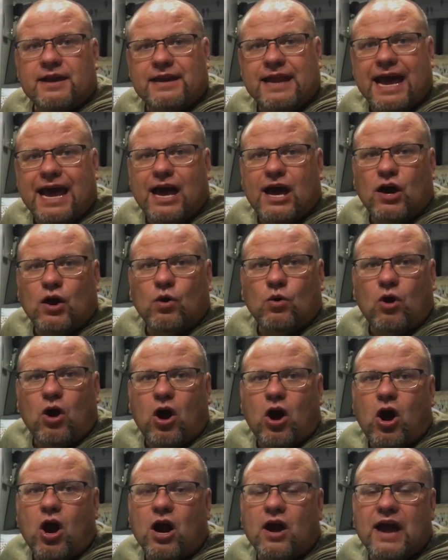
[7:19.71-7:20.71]
Now,
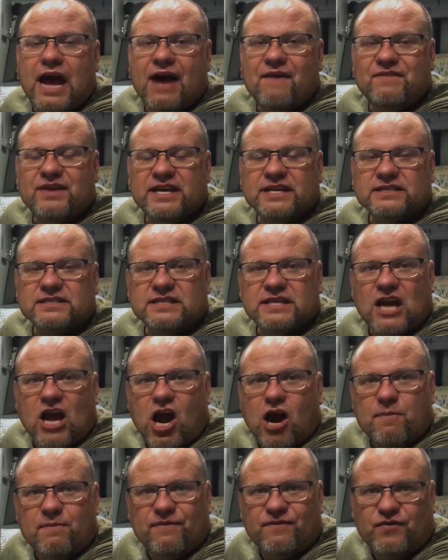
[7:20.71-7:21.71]
obviously
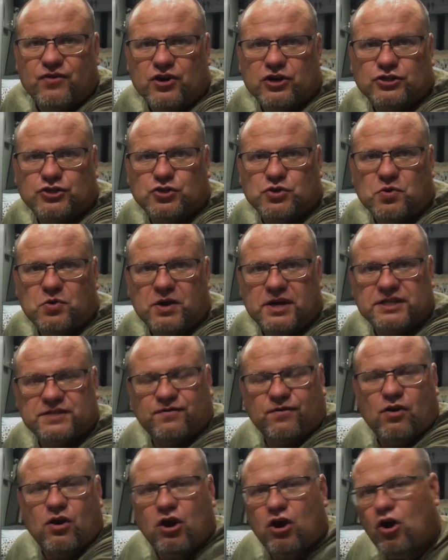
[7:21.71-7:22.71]
our preferred choice
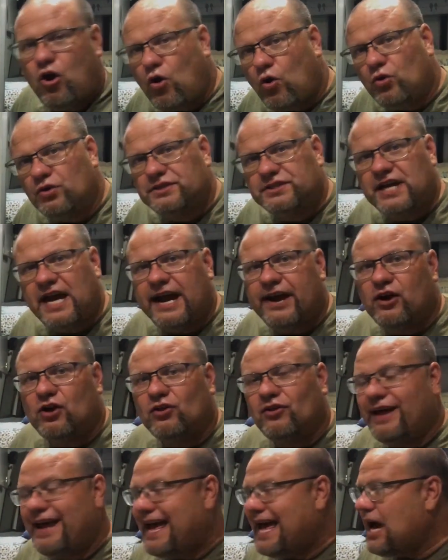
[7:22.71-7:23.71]
for our whole
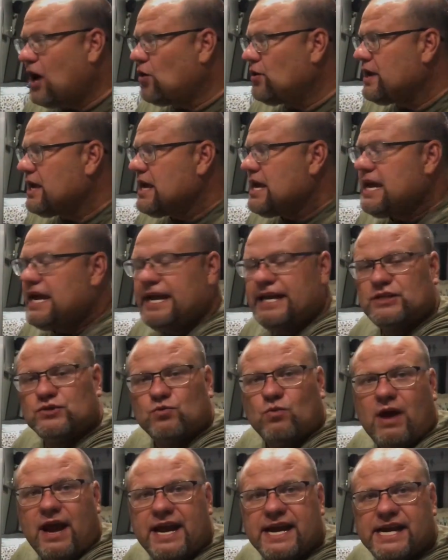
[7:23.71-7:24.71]
entire layout is
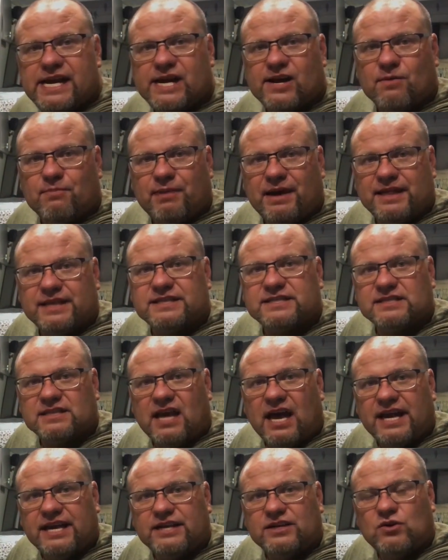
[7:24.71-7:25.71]
right here by the
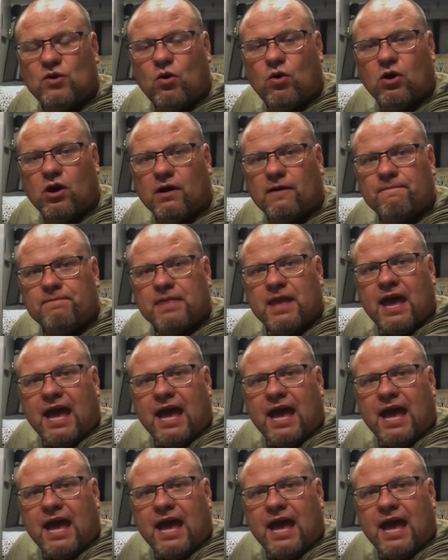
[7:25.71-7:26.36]
sliding door.